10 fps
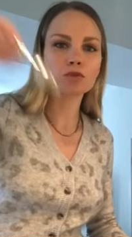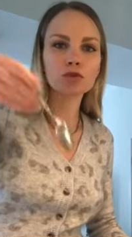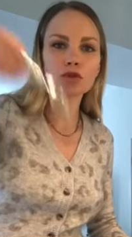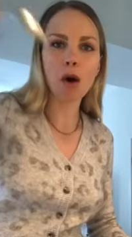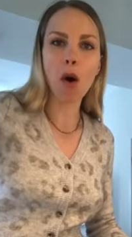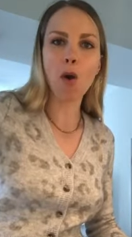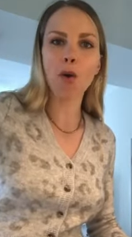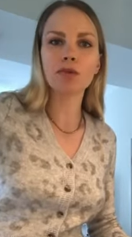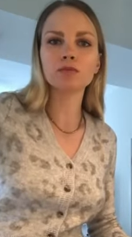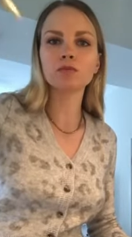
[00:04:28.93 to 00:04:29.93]

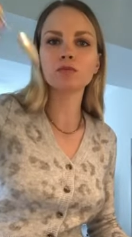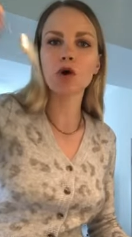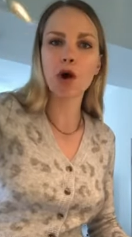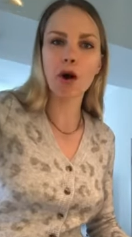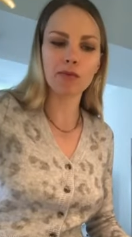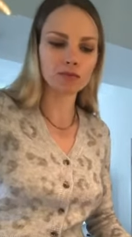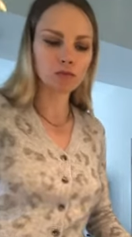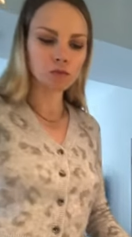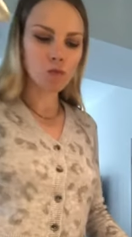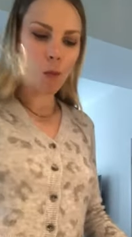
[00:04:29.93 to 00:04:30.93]
So good.
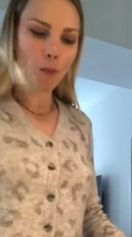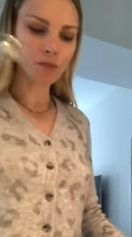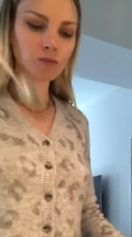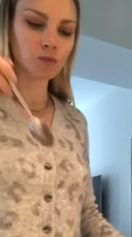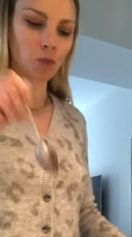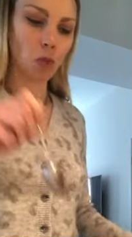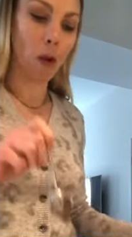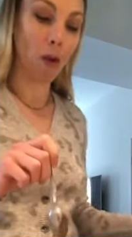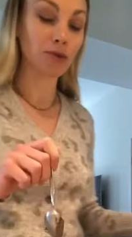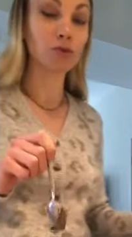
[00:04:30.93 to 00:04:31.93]

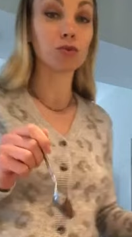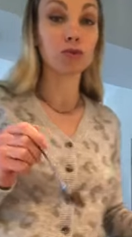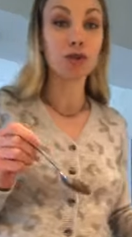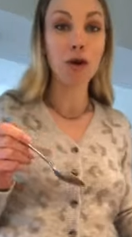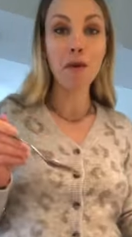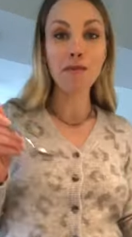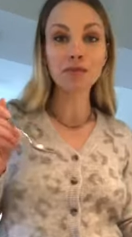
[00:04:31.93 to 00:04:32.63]
Oh, it's really good.